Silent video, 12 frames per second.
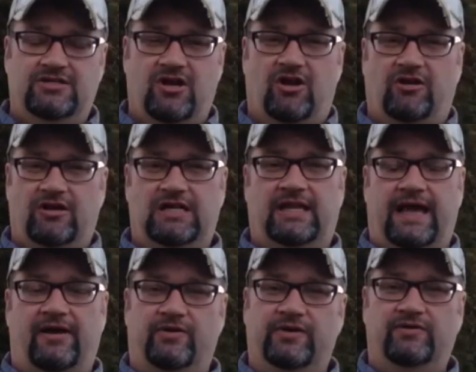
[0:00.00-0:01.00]
dark
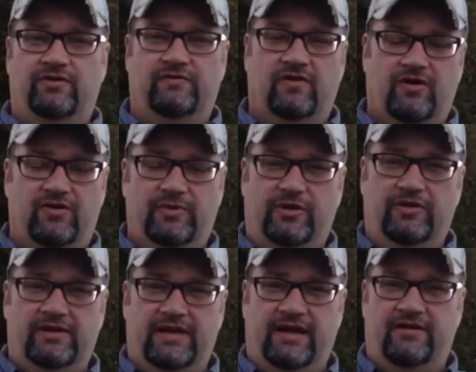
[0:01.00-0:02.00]
cloud over our
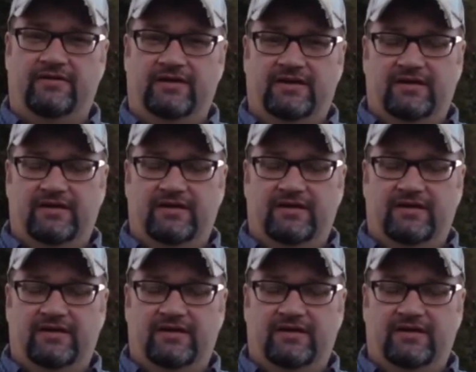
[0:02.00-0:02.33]
community now.